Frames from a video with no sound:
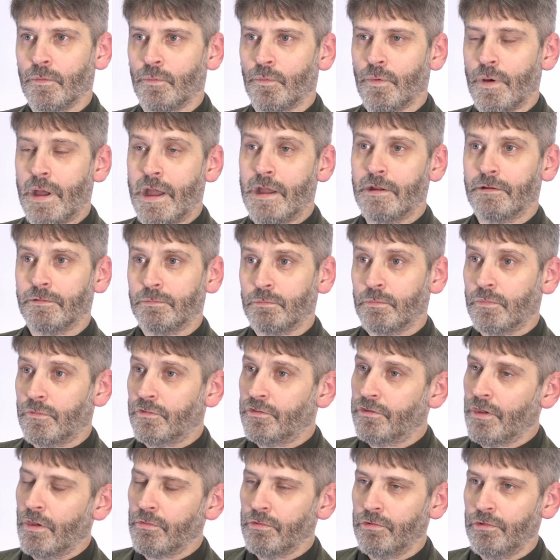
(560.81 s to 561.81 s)
where
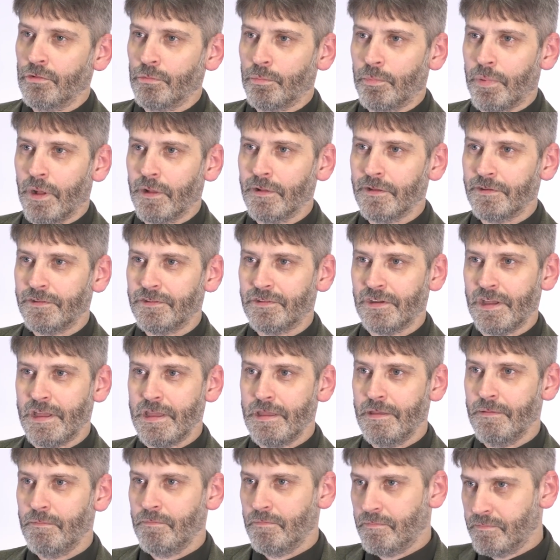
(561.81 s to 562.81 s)
social
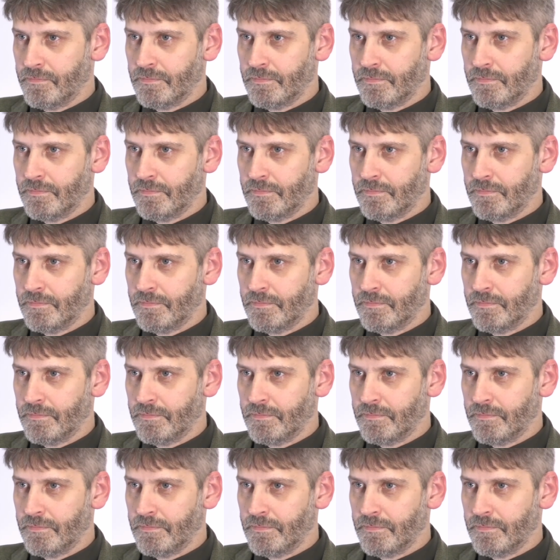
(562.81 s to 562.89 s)
policy